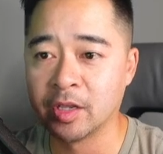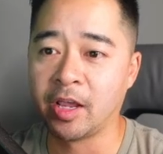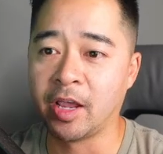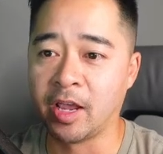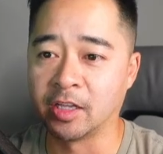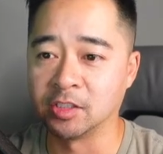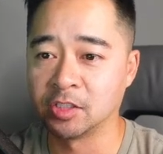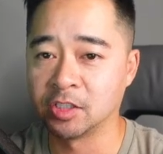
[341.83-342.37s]

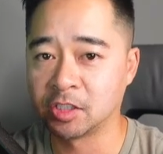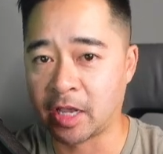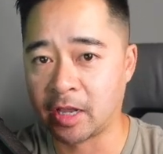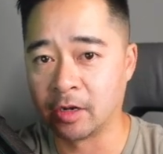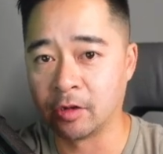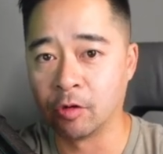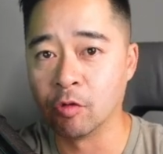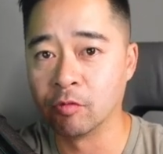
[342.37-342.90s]
and scan
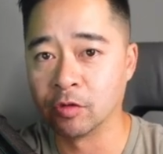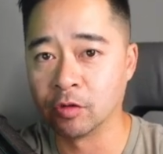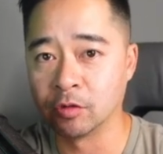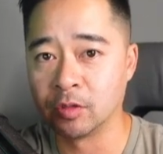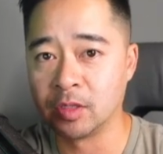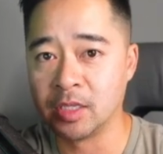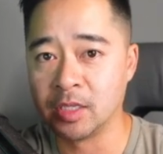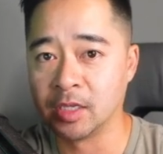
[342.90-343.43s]
it over
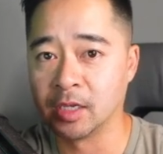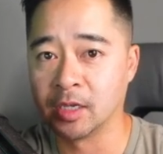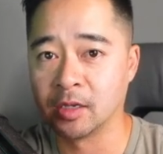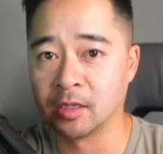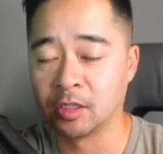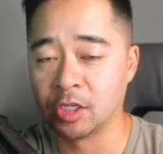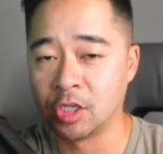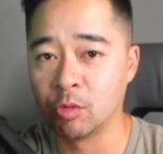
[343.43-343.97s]
the
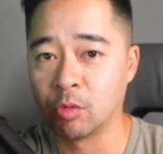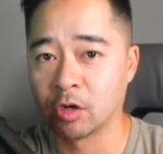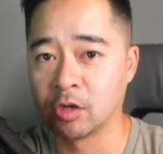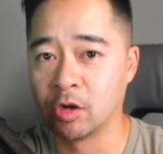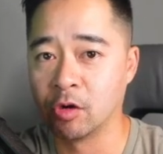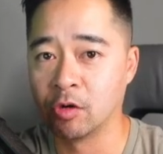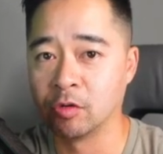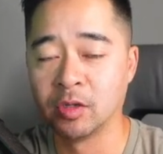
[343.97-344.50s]
QR
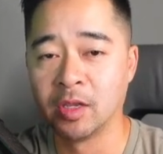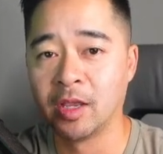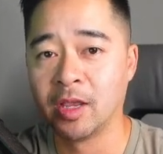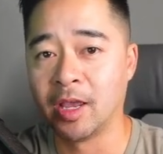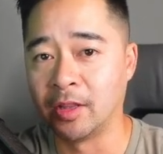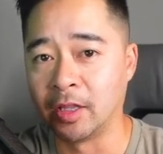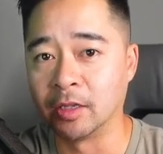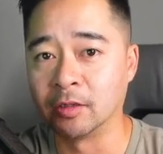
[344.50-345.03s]
code,
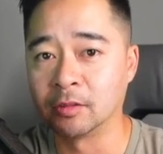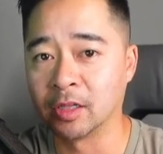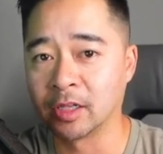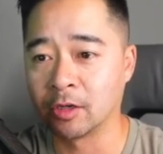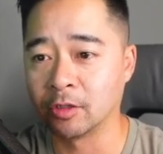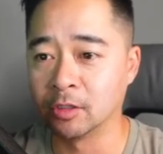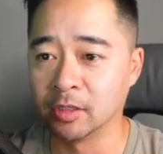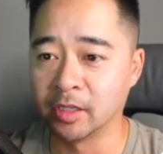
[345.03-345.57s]
and they can click
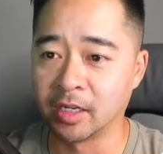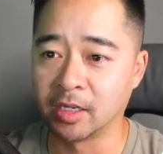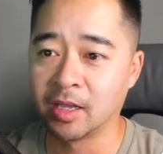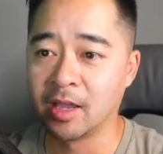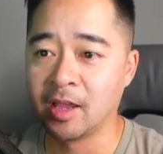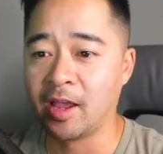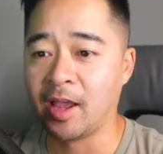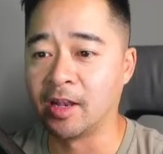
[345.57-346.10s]
on the link,
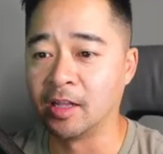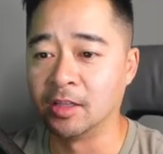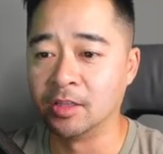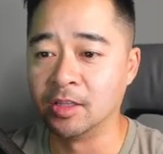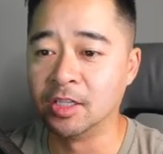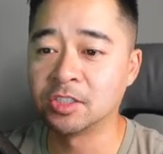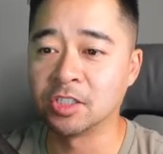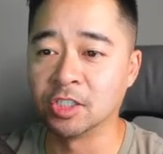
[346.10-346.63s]
and then
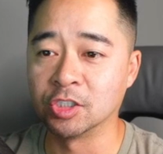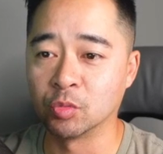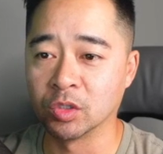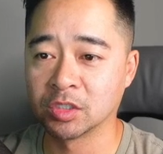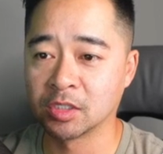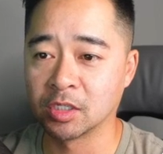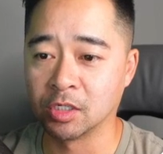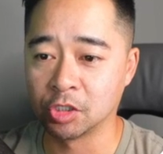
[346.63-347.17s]
this is
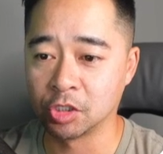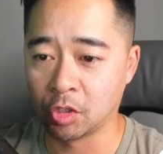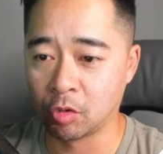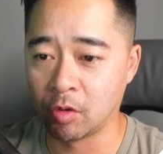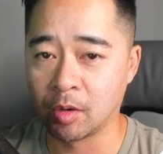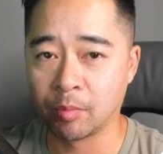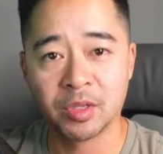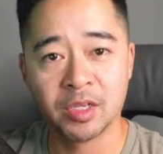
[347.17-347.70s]
what's going to show
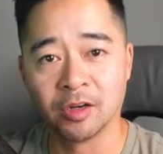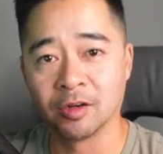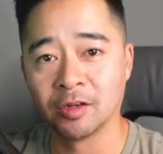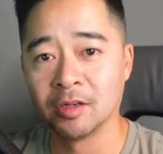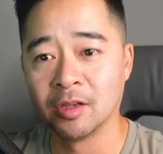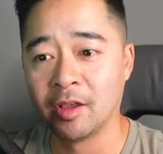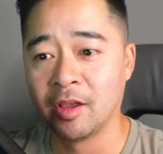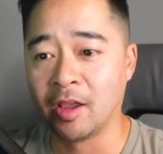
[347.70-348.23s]
up here.
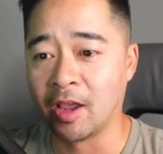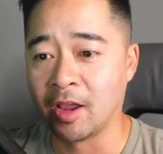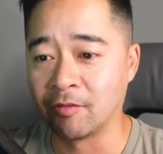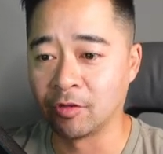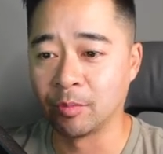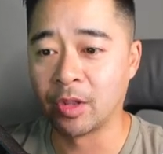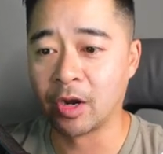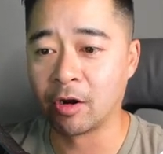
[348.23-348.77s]
And
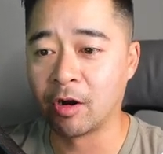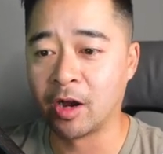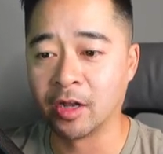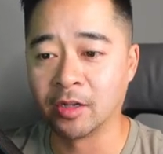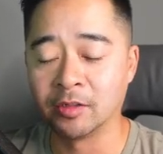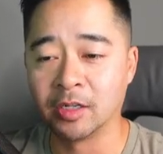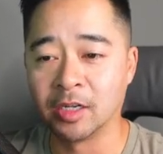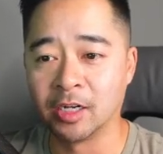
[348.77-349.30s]
from there
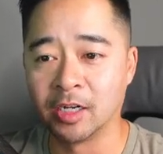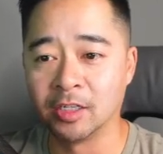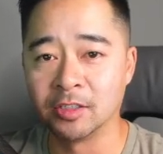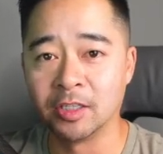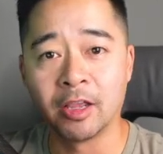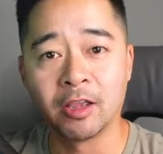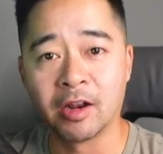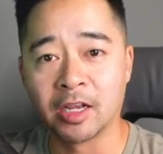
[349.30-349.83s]
on,
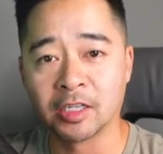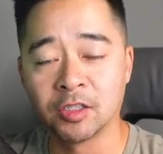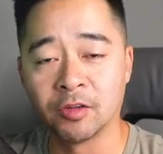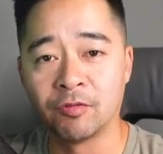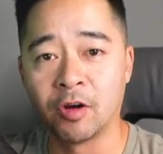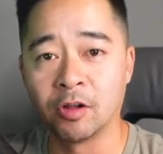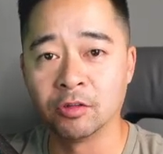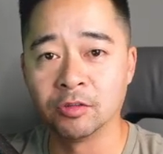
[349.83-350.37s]
they can actually
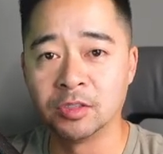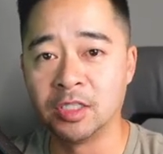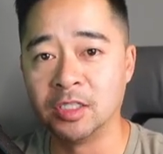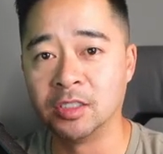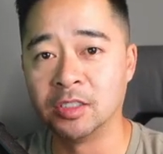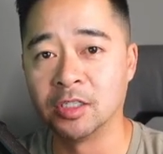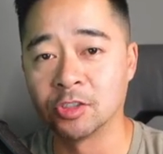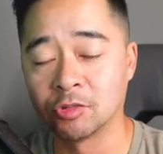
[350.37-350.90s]
follow
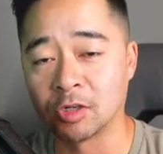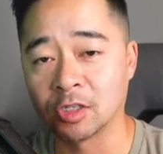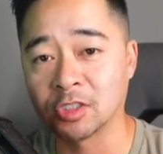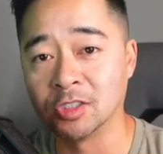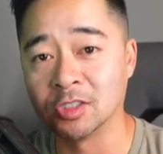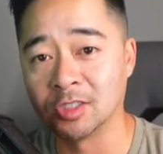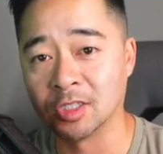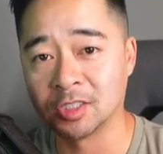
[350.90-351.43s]
the
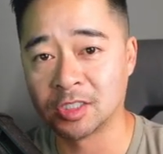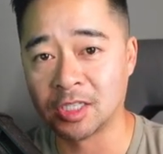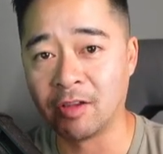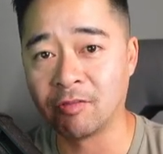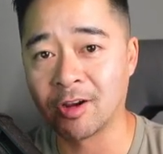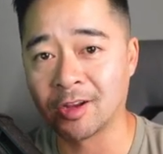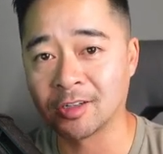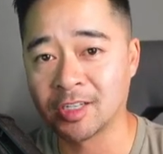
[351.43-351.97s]
instructions to
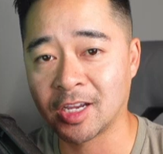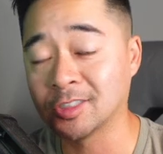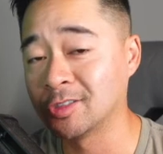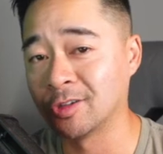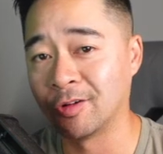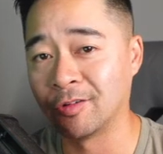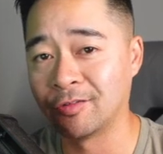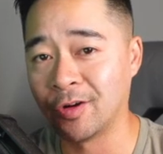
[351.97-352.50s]
save contact to
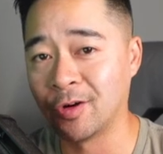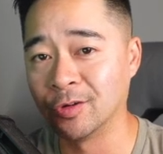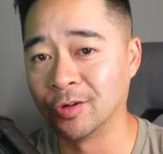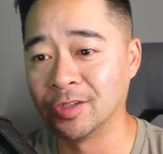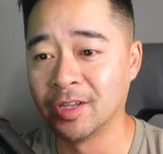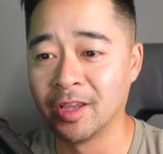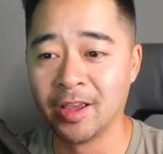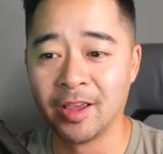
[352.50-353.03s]
their phone,
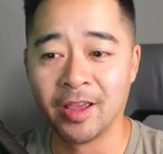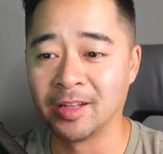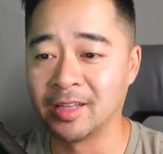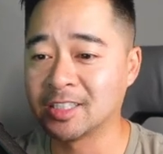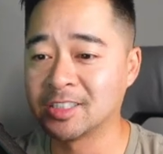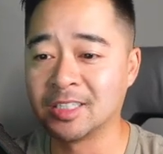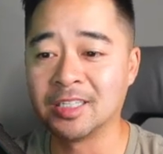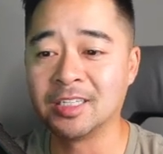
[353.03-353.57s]
and
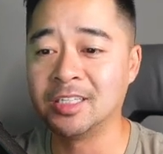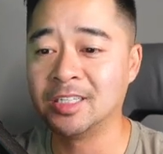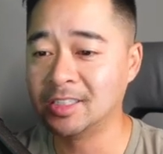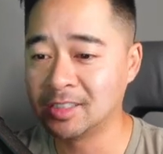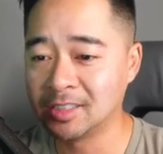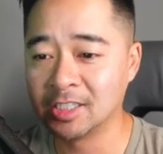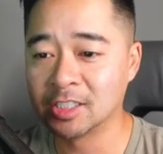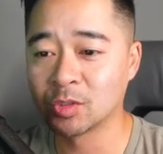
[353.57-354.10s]
that's the
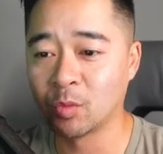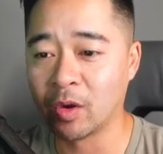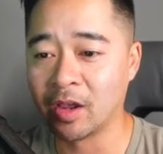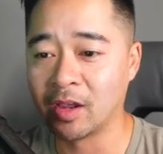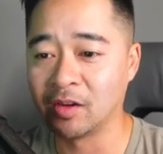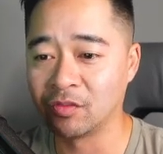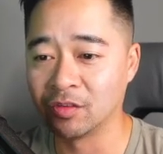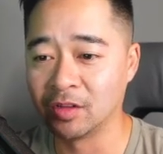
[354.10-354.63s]
easiest
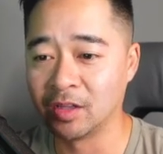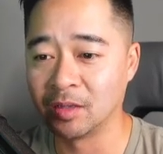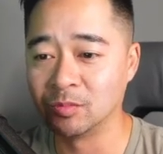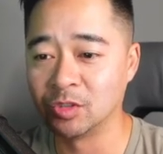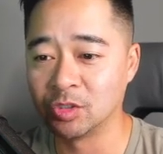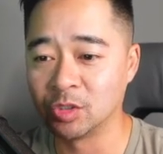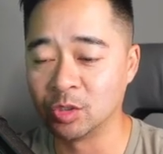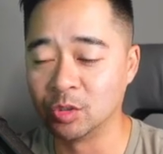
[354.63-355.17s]
way for them
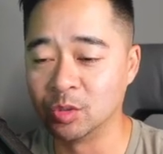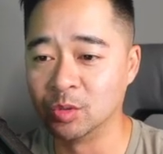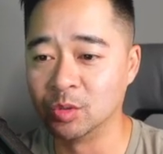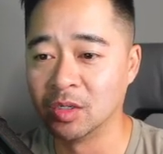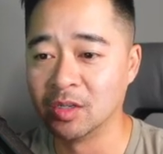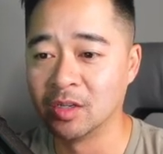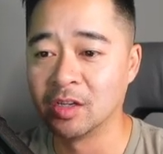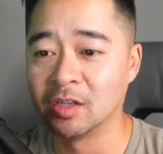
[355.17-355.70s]
to
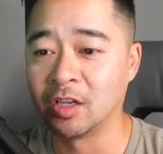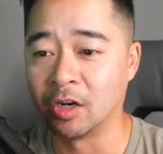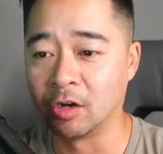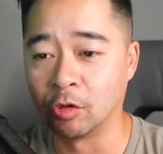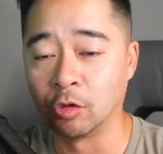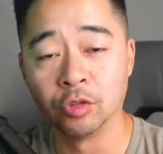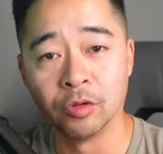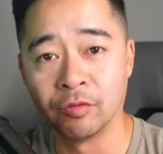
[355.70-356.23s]
get a
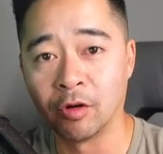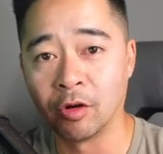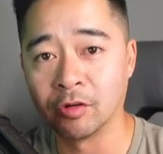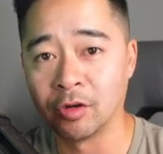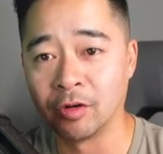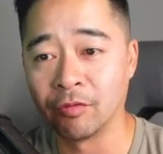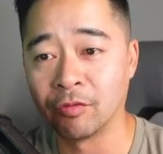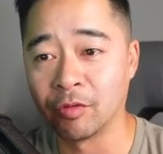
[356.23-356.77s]
hold of all
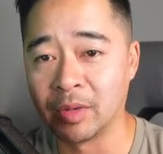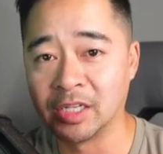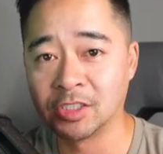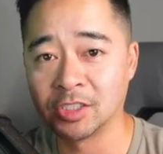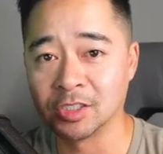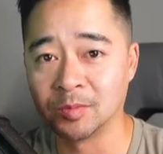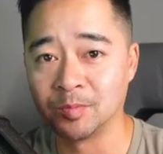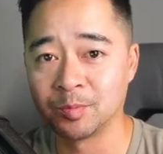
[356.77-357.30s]
your
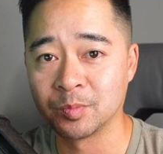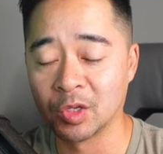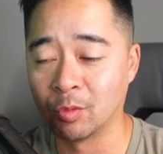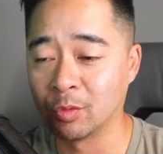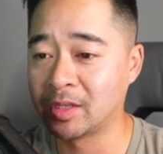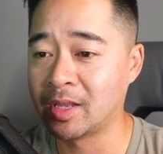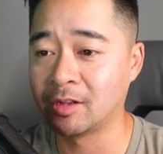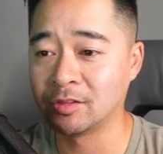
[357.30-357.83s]
information
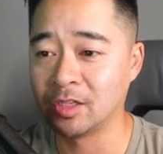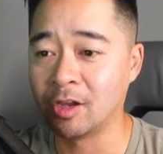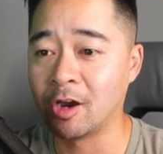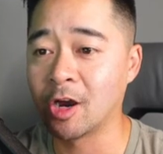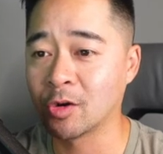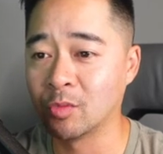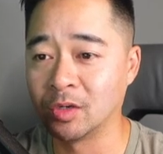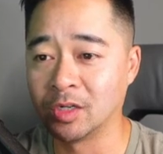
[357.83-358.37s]
without the
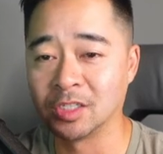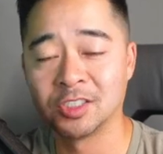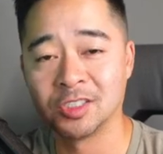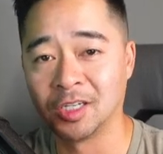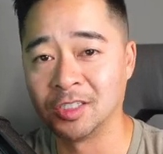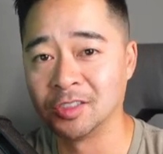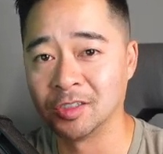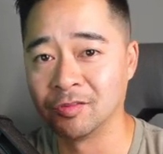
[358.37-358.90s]
awkward
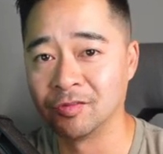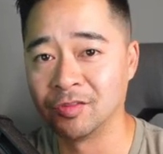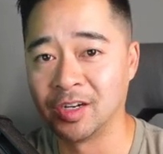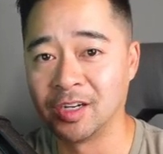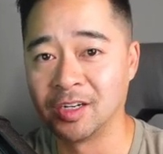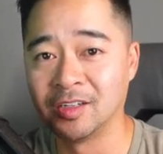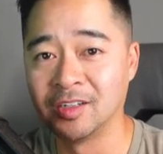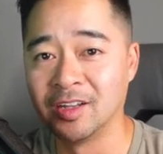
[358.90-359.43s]
exchange of
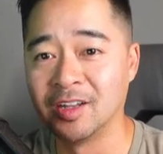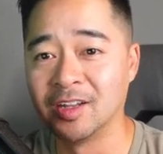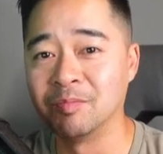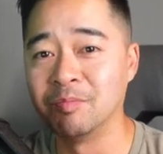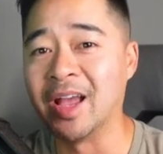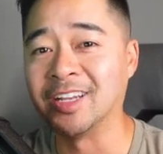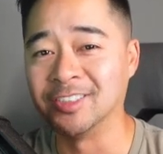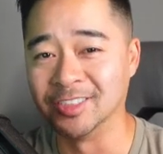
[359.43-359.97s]

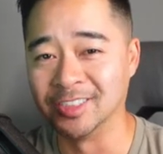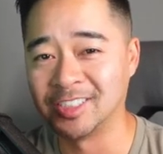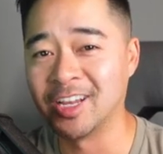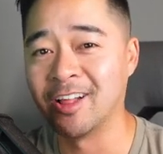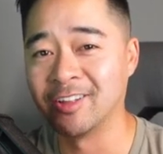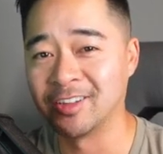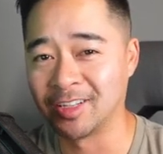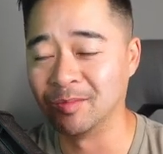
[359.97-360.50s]
manually
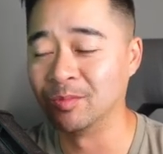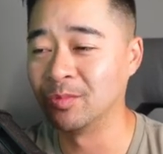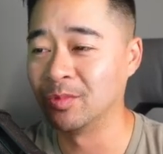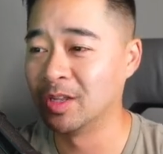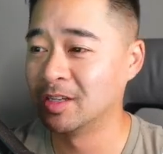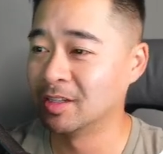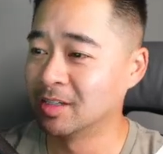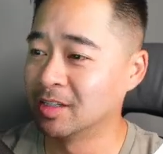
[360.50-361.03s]
telling him.
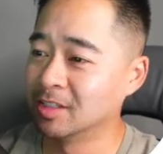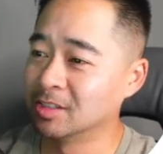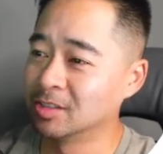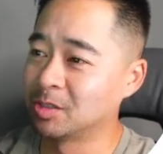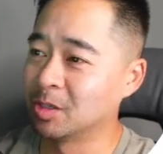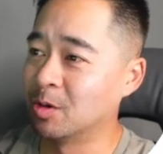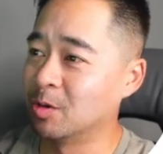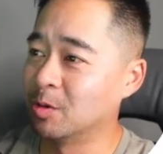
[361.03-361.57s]

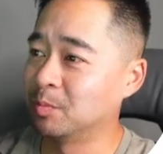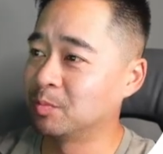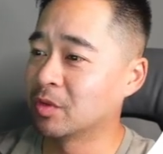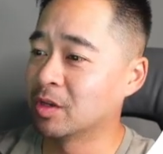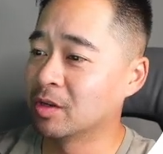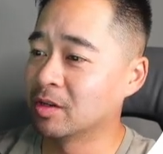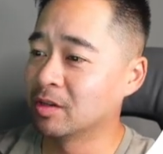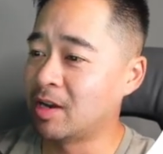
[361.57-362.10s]
So
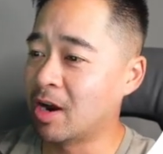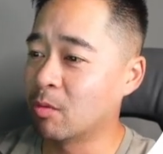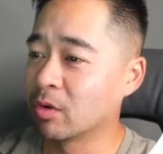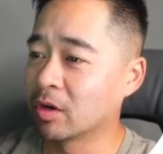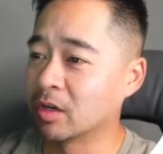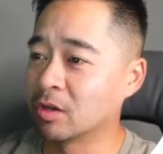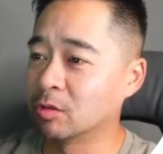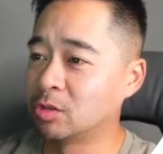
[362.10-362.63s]
now we're going to go